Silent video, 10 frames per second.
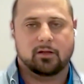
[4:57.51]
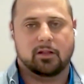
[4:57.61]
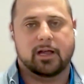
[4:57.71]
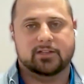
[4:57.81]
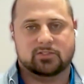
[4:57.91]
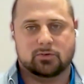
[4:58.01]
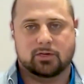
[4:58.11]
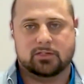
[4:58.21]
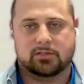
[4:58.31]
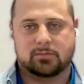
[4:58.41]
clients
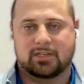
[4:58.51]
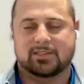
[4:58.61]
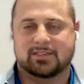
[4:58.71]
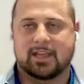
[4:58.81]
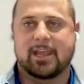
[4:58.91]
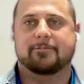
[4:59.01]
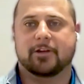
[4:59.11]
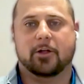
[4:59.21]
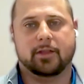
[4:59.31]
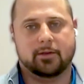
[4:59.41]
to us because they
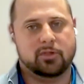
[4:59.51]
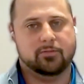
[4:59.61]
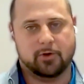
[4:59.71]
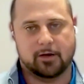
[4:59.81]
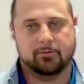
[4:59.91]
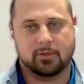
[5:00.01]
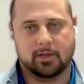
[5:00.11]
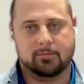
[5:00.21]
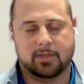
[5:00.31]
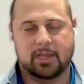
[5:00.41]
felt like we fought for them.